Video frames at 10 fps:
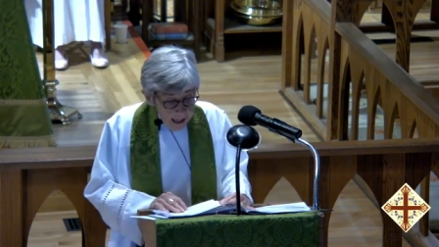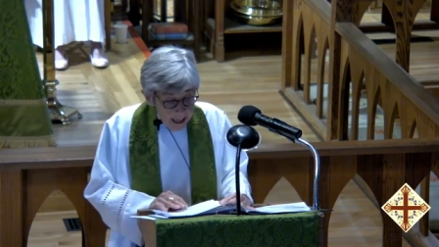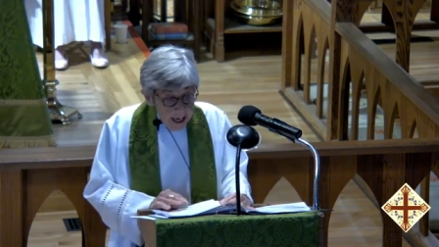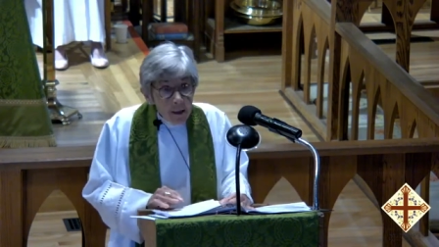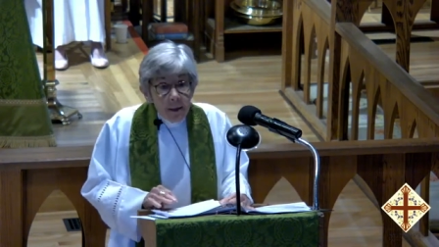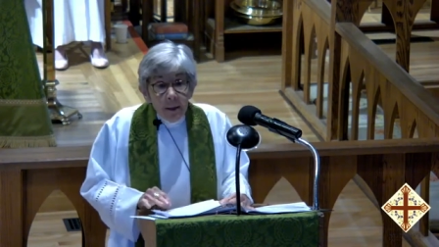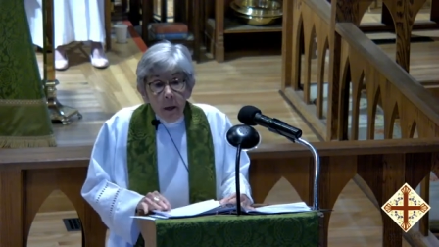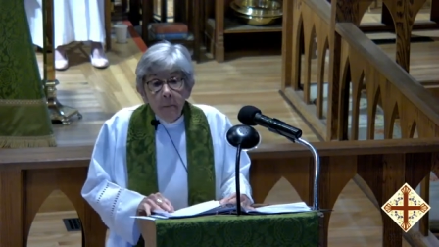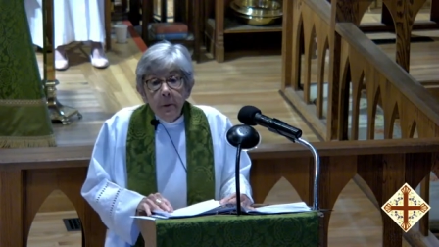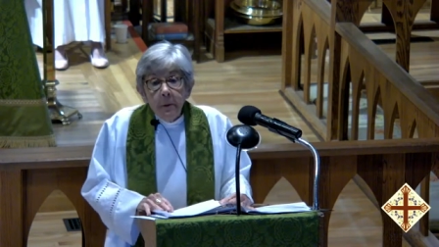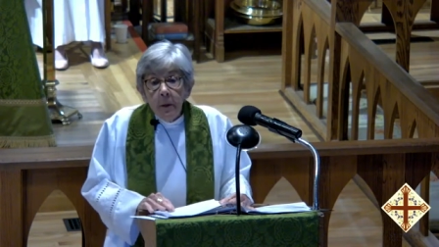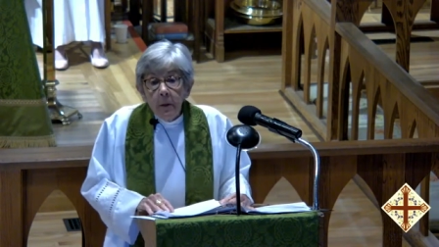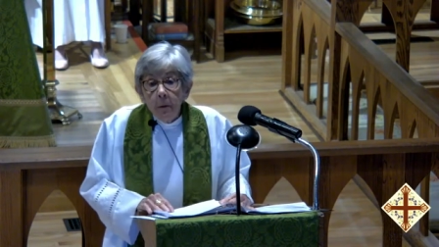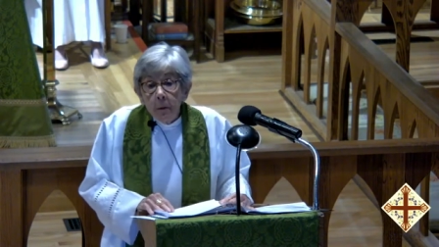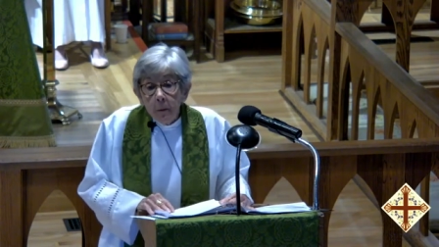I asked them, you
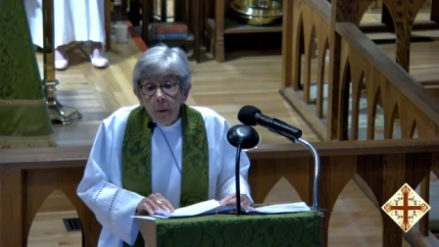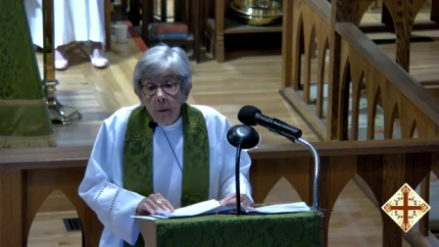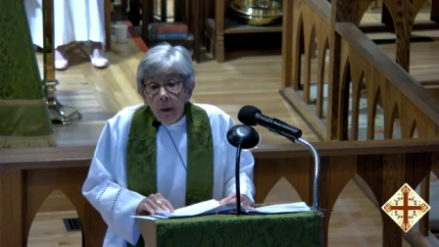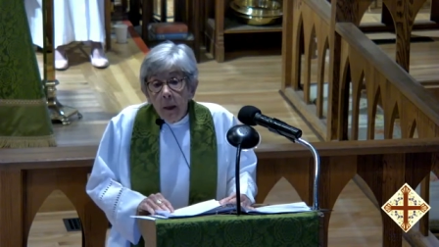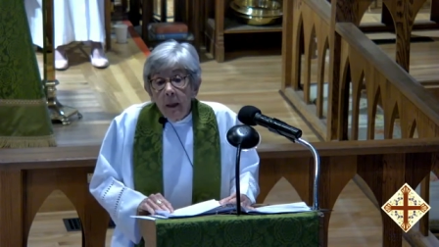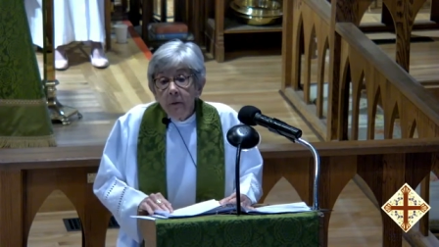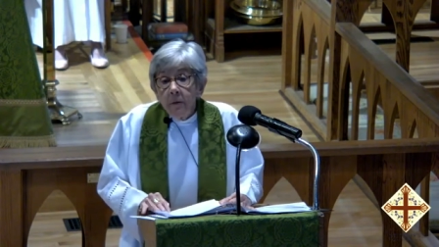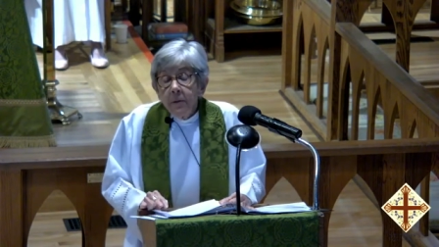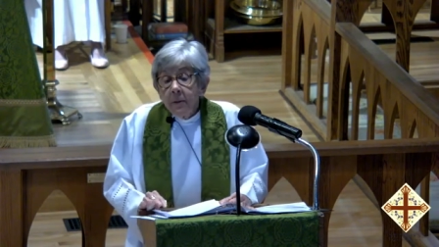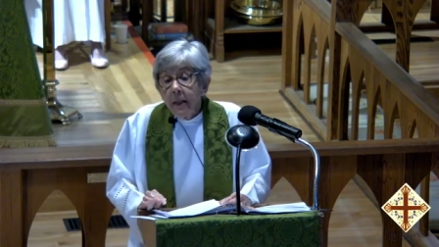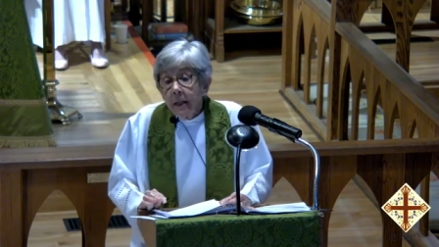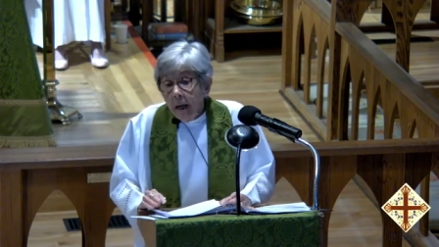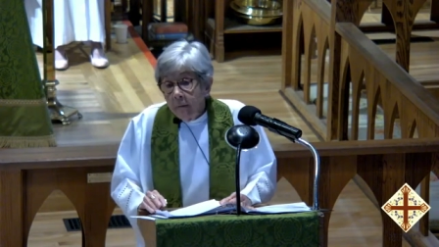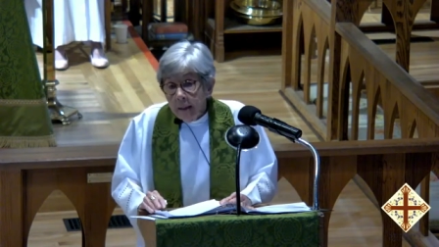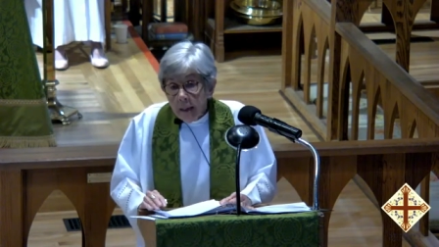know, if you said I
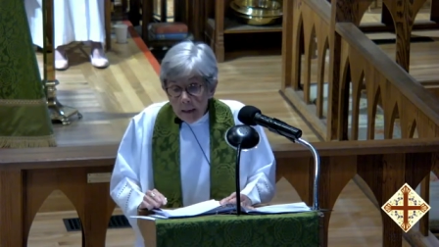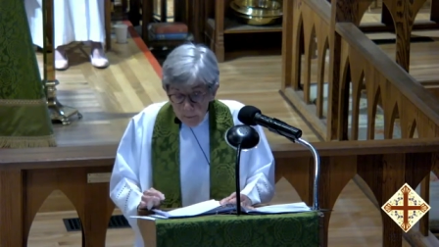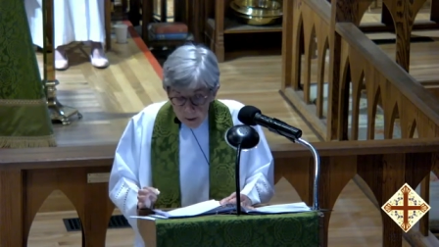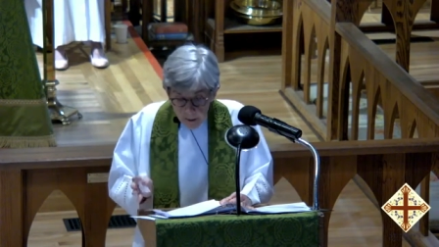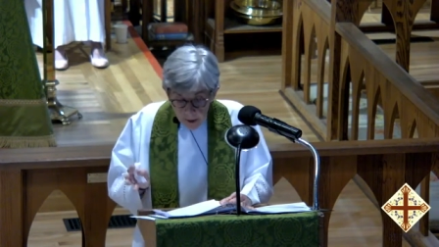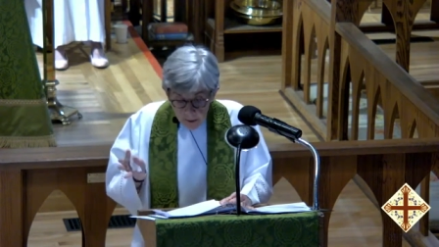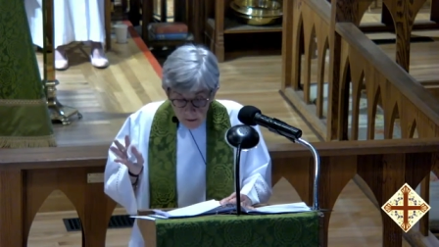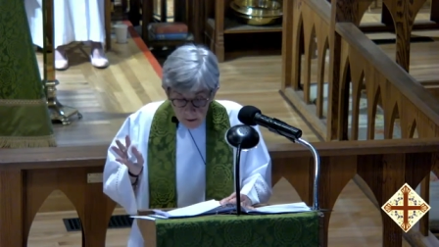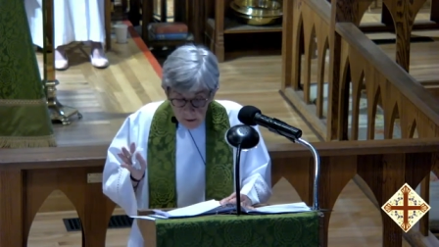have a demon in my thought or